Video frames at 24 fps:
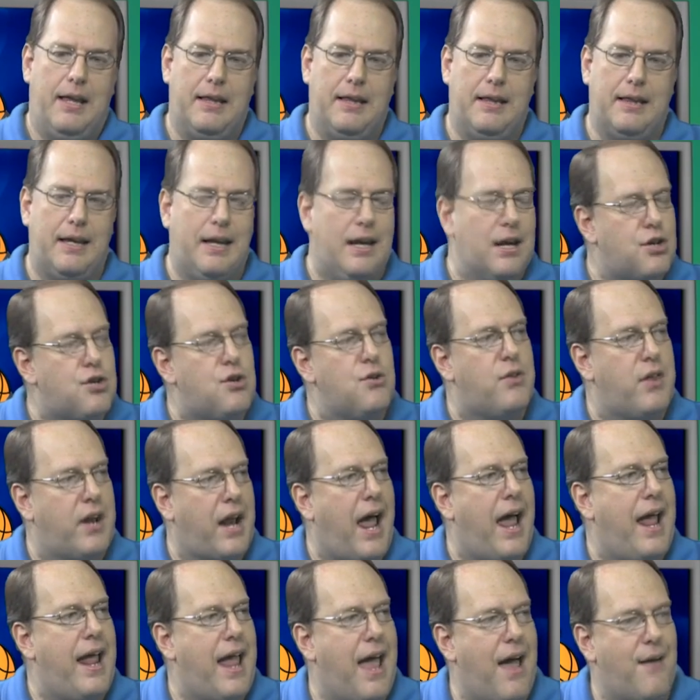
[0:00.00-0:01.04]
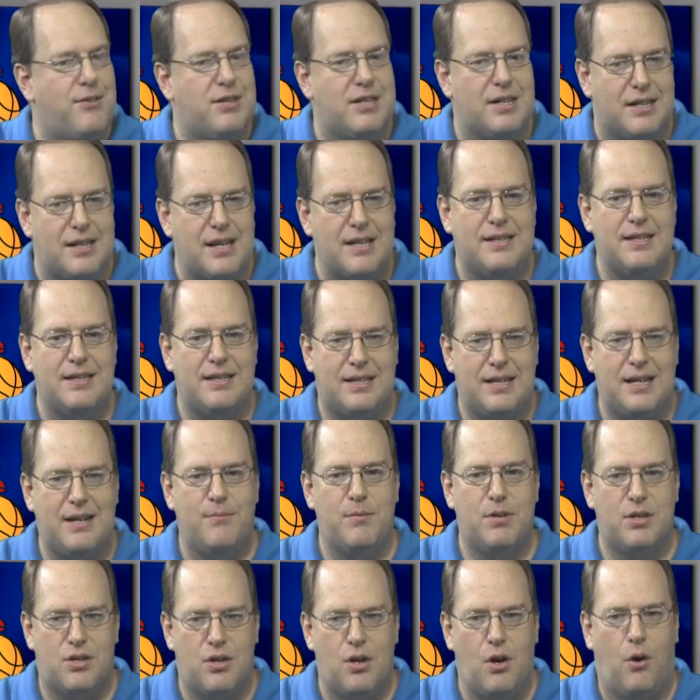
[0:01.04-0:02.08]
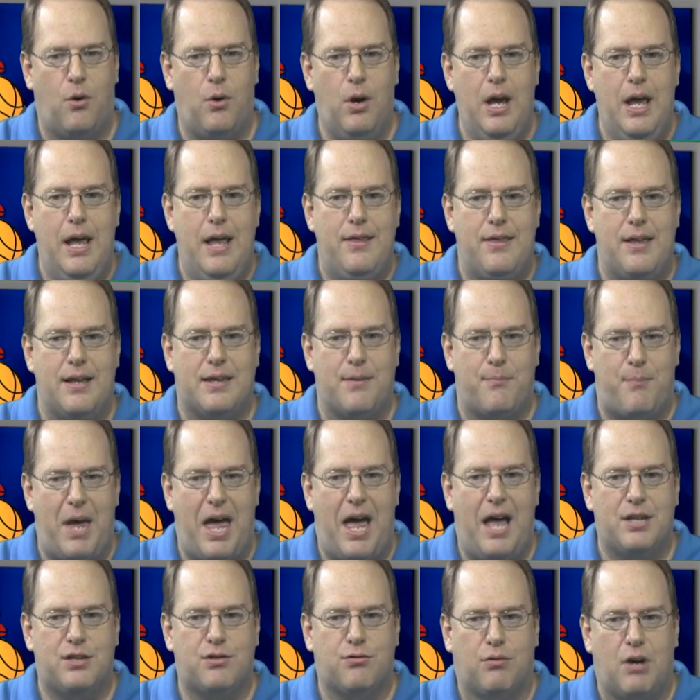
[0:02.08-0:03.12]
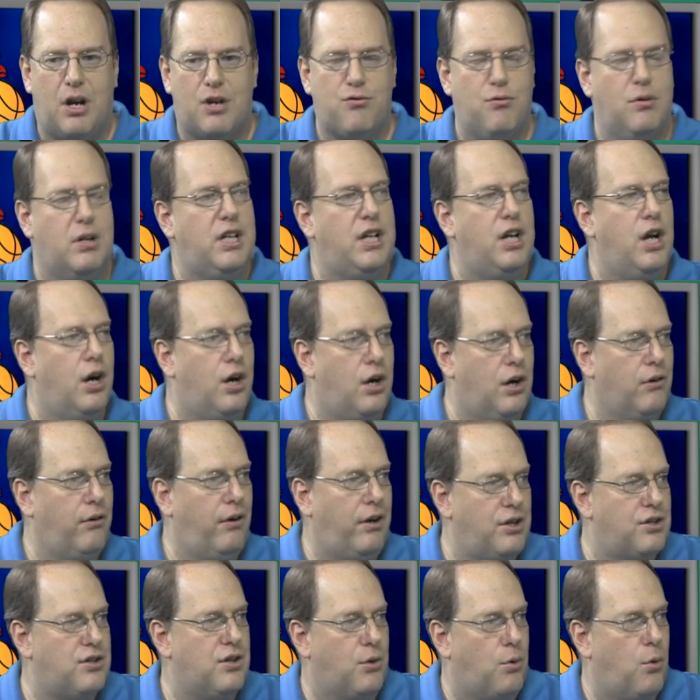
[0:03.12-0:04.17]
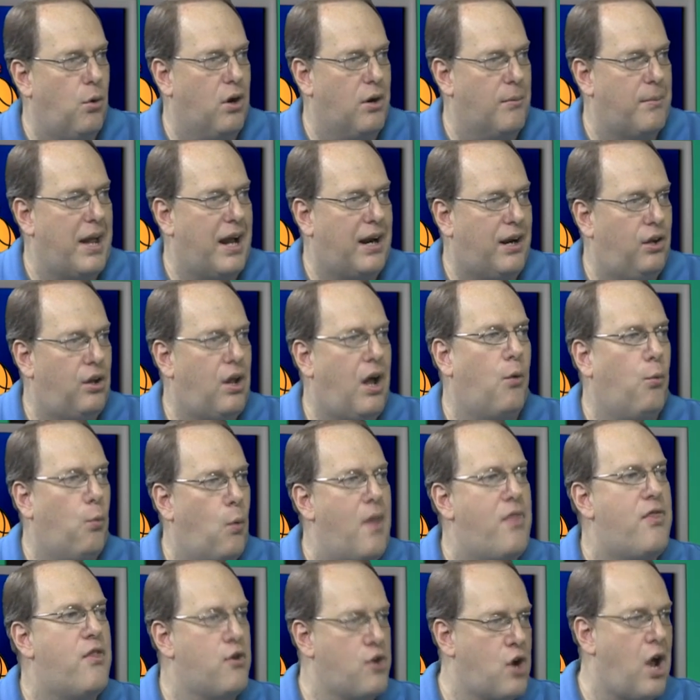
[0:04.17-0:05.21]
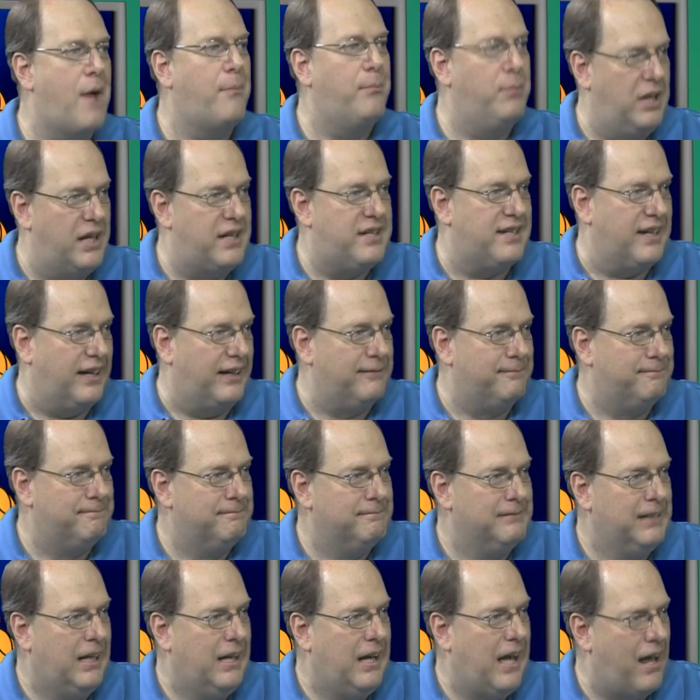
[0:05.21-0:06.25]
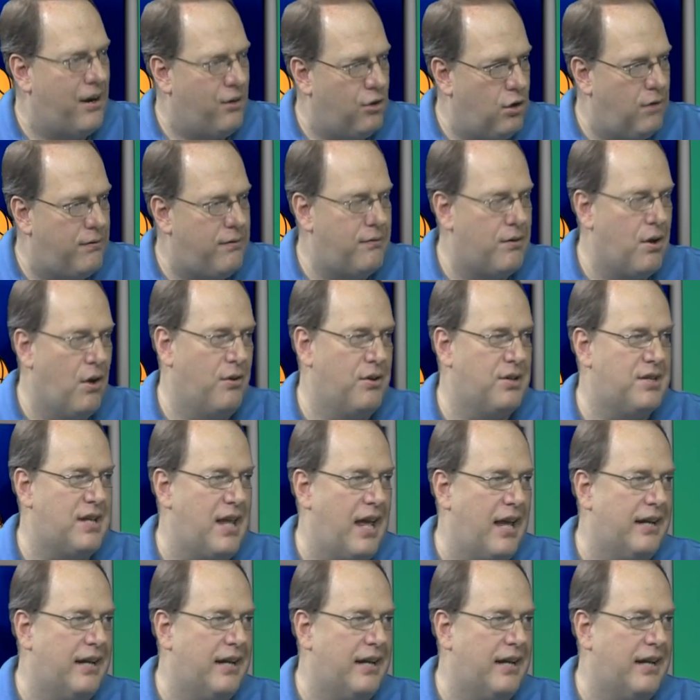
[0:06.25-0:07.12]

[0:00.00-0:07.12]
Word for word: The issue that I have is it doesn't seem as though that the pass rush really hurries the quarterback a lot when they're not blitzing. Right. I don't know if you've noticed that.